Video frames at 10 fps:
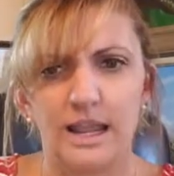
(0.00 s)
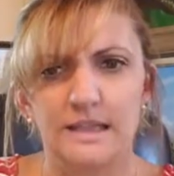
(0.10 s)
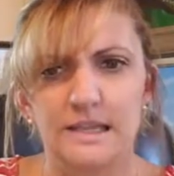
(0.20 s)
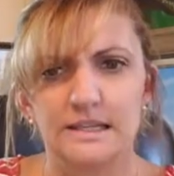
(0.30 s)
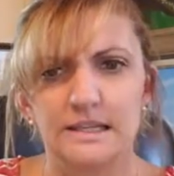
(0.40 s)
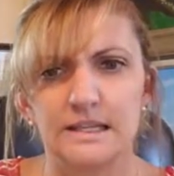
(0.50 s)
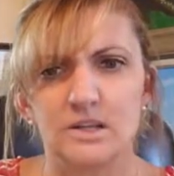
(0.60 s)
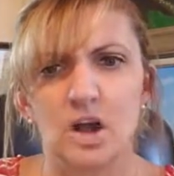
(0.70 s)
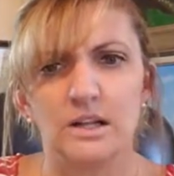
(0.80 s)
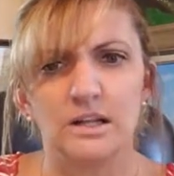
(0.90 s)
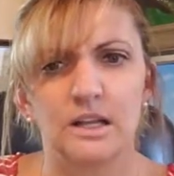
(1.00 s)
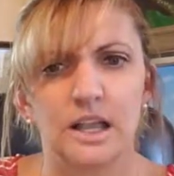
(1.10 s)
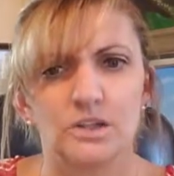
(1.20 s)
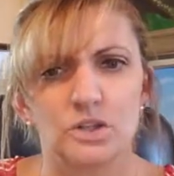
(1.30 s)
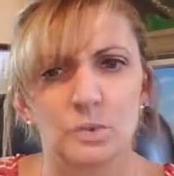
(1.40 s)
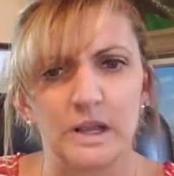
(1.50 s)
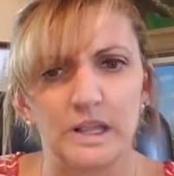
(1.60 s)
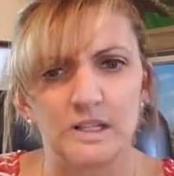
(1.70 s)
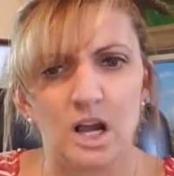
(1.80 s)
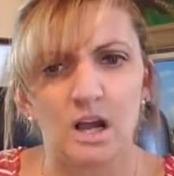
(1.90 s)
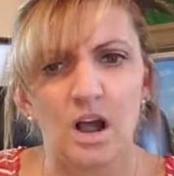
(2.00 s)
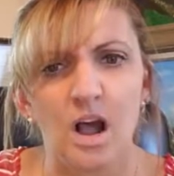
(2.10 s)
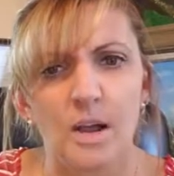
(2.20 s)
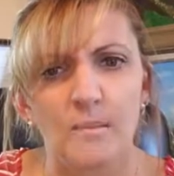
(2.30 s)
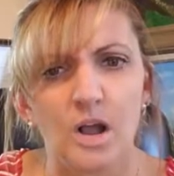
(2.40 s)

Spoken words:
And this is on collectorsweekly.com,